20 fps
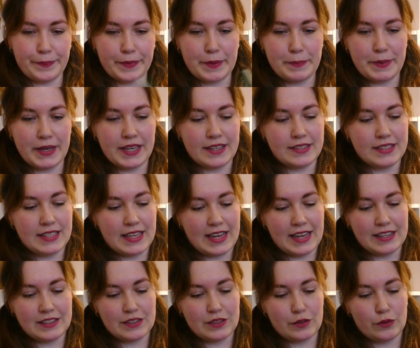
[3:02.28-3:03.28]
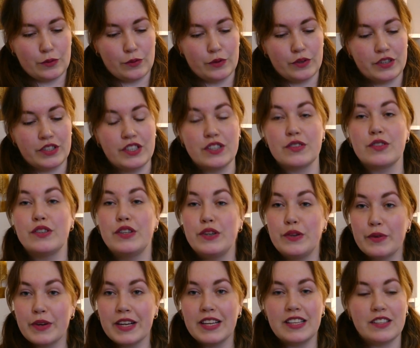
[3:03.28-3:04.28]
because it has gorgeous
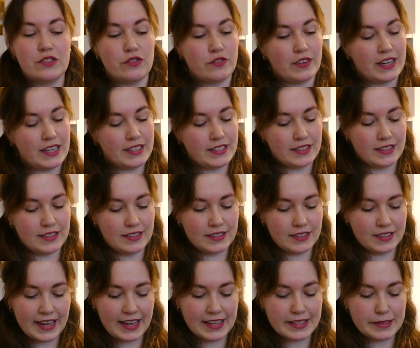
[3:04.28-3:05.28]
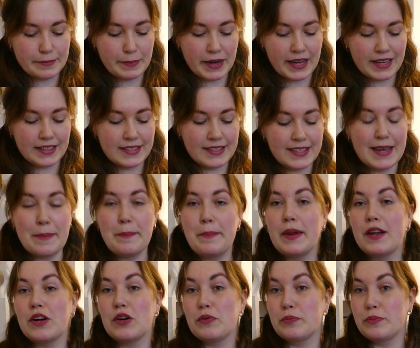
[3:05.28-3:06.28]
newer illustrations. It's by
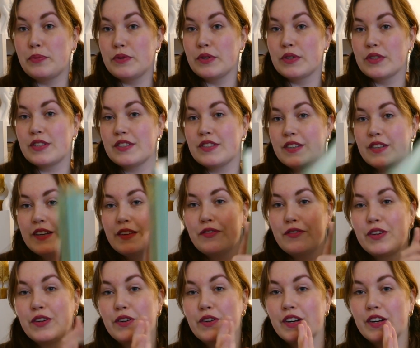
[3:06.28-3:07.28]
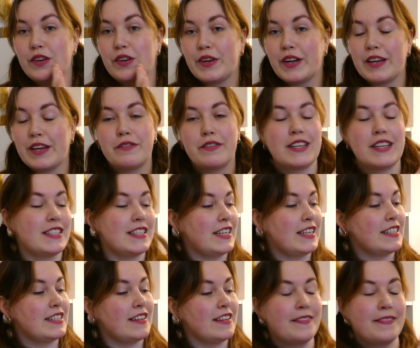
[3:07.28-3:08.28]
Templar Books, so if you are looking for this
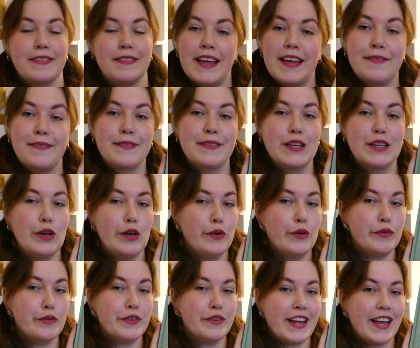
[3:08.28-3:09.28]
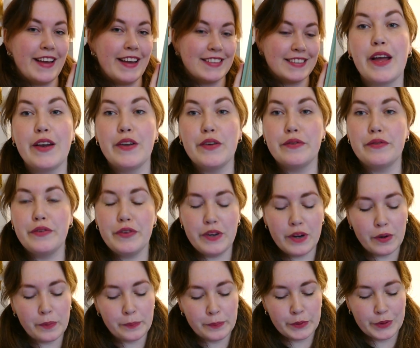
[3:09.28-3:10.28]
edition, then look for that. The
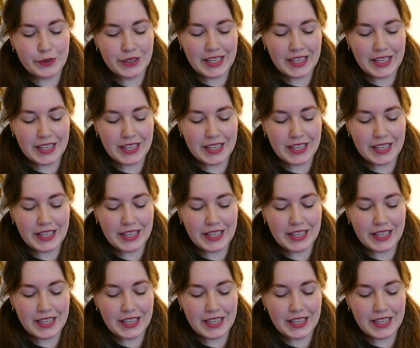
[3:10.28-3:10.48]
third mood